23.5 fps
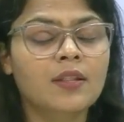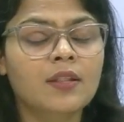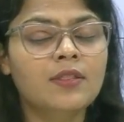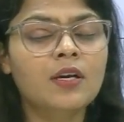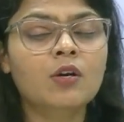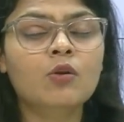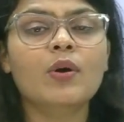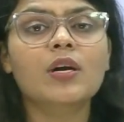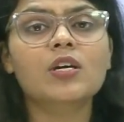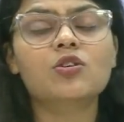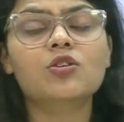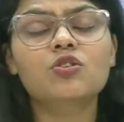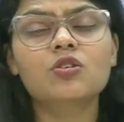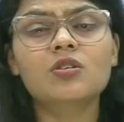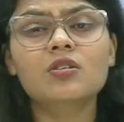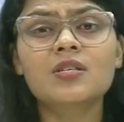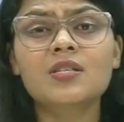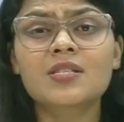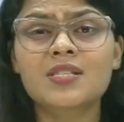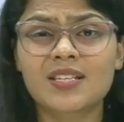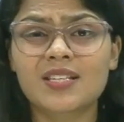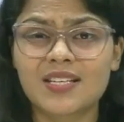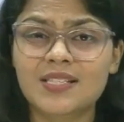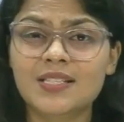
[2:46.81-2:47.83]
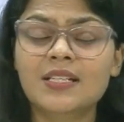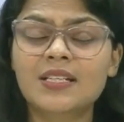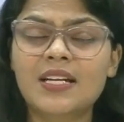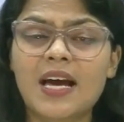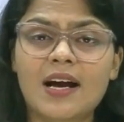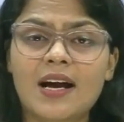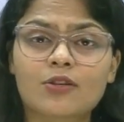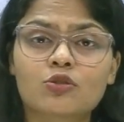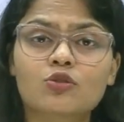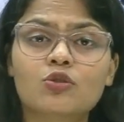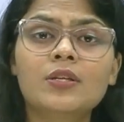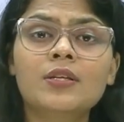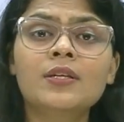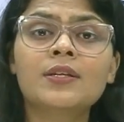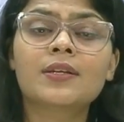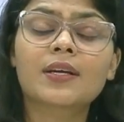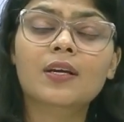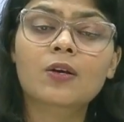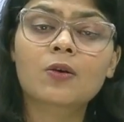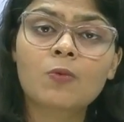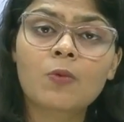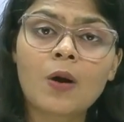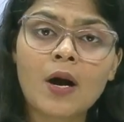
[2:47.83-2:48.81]
The question is it actually
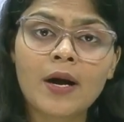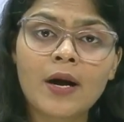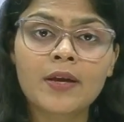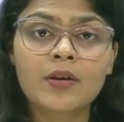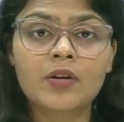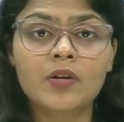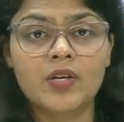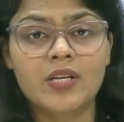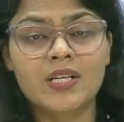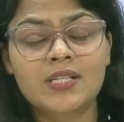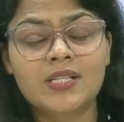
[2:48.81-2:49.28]
required?